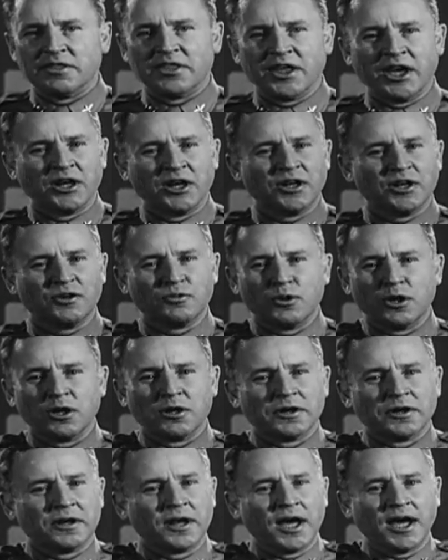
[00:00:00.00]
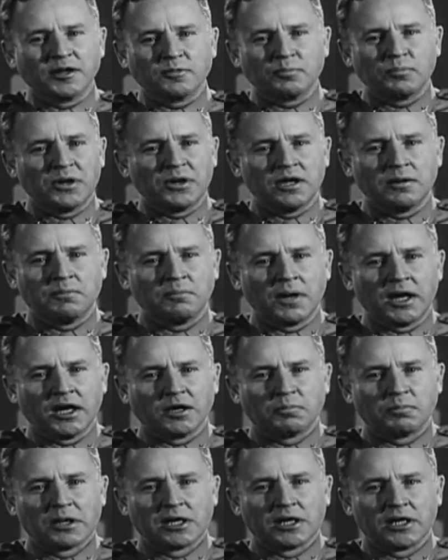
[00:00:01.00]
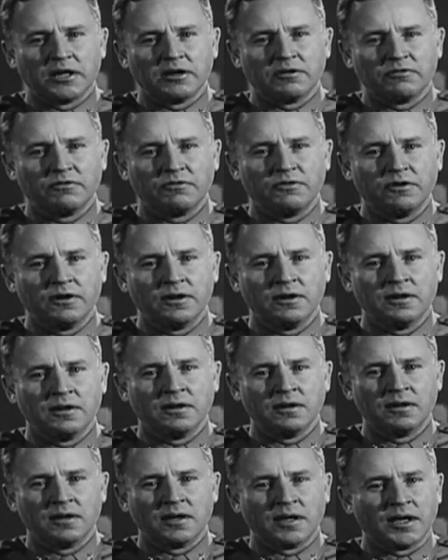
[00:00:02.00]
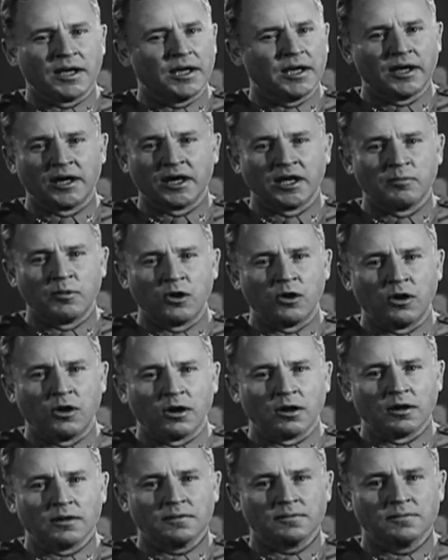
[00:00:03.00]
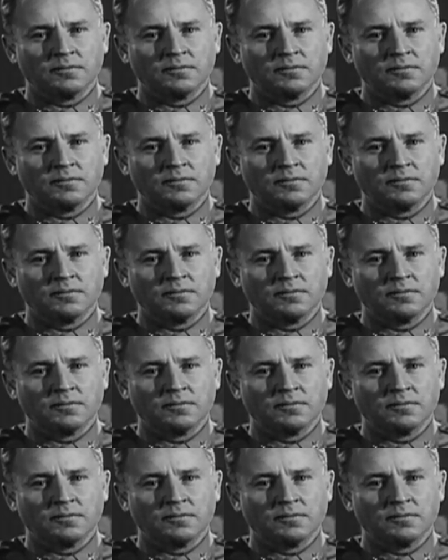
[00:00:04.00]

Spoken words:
then it will not be make-believe anymore.